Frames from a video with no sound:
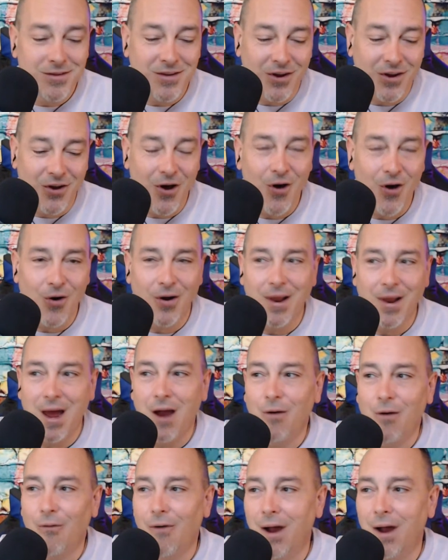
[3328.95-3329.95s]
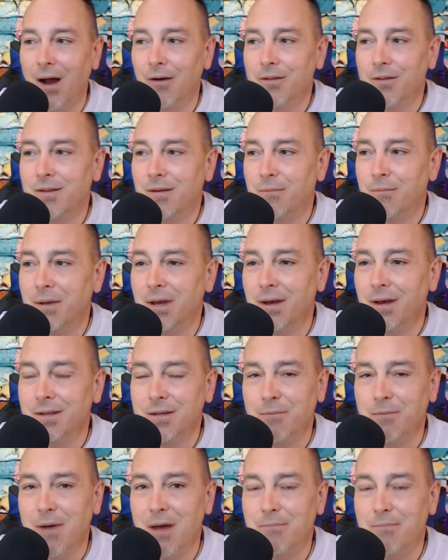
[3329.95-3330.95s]
go on that route, because
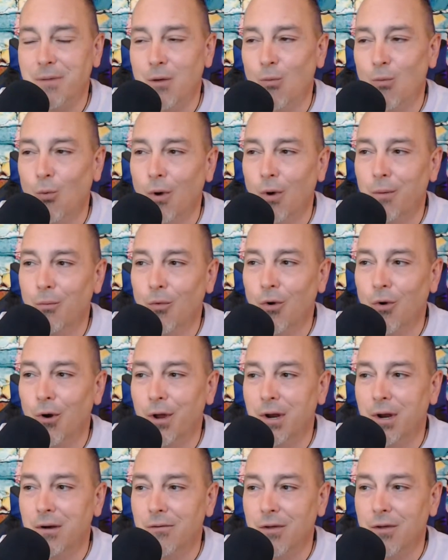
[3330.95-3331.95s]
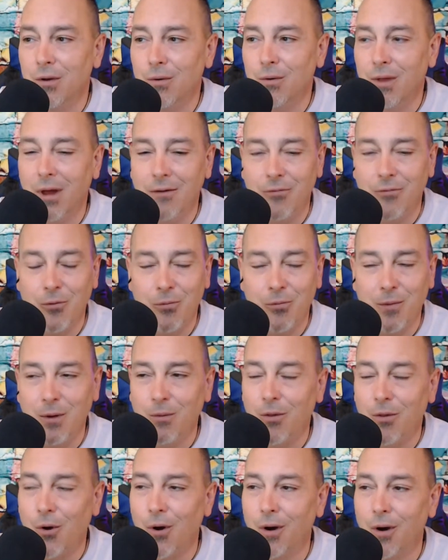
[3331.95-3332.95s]
there might be one more interview left with me
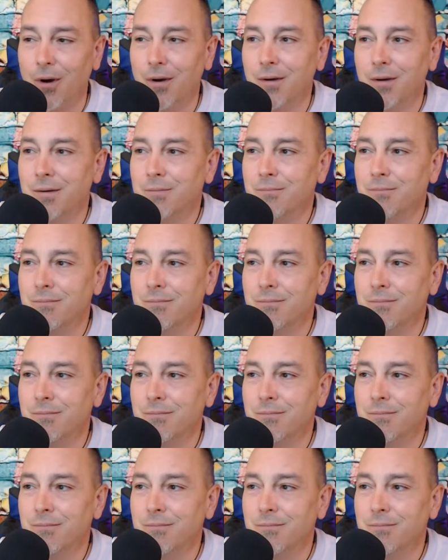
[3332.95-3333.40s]
with her.